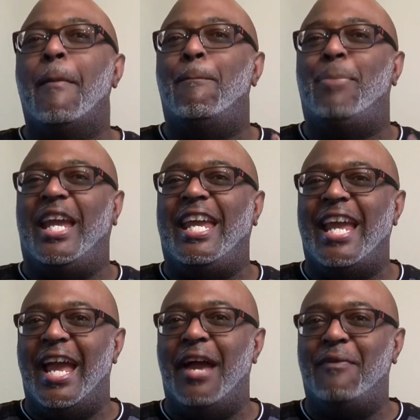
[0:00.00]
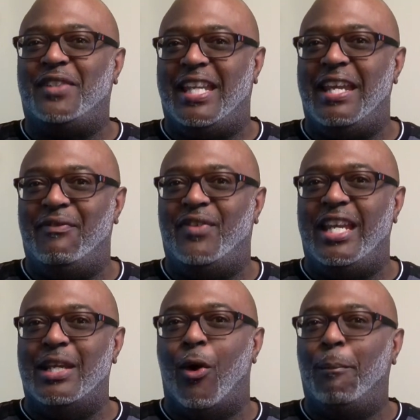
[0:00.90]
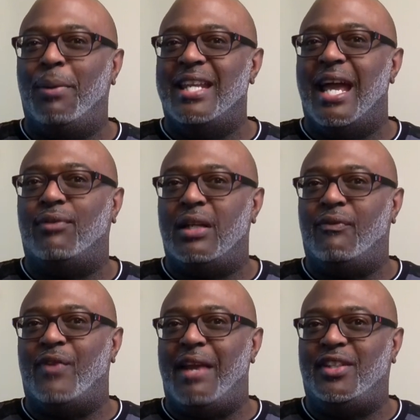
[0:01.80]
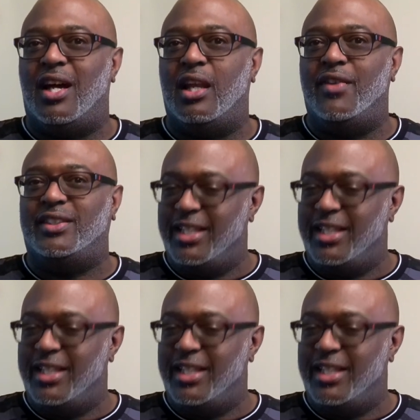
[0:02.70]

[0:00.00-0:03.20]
BFTV, or Benevolent Faith Television.